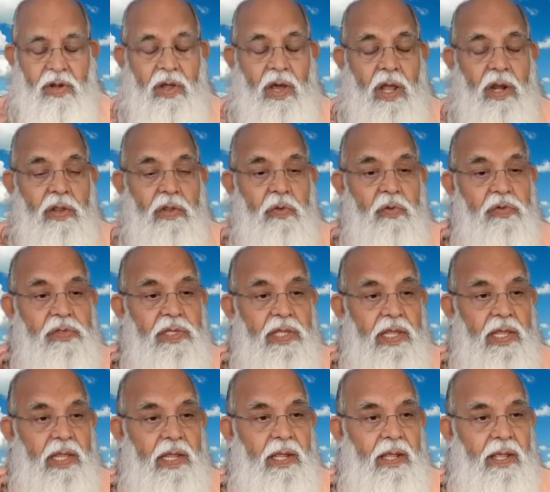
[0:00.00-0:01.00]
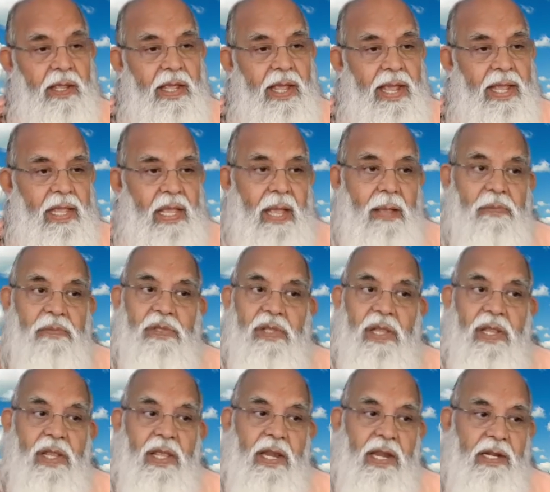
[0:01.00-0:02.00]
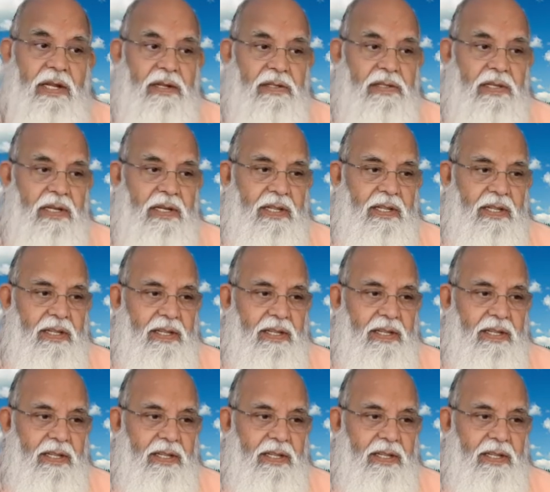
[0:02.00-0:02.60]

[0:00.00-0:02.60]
are you seeing? I am seeing electricity.